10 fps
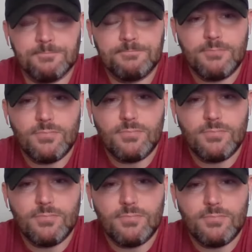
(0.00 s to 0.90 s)
Um,
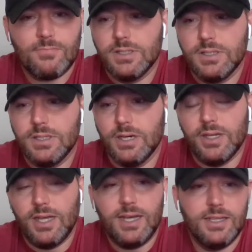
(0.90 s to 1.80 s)

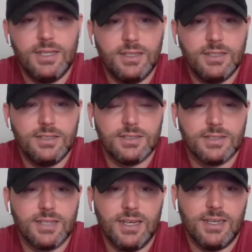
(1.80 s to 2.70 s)
you know, I,
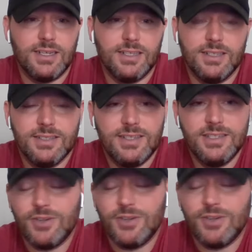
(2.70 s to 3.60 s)
I it's
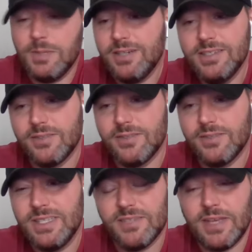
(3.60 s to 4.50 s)
uh, he's he's a great
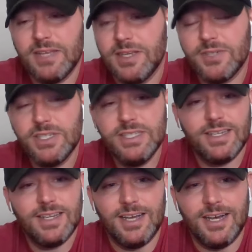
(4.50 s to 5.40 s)
player. He's a, he's a fan
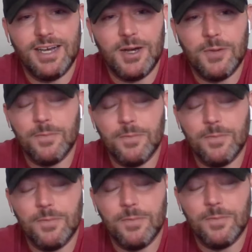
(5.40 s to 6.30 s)
favorite.
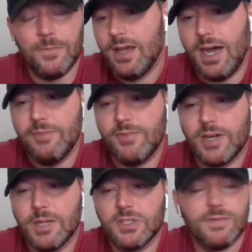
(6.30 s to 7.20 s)
Um,
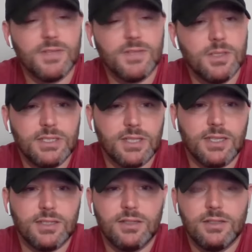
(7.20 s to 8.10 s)
I'm very much of
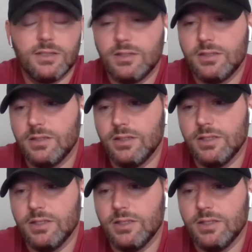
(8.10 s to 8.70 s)
the opinion that,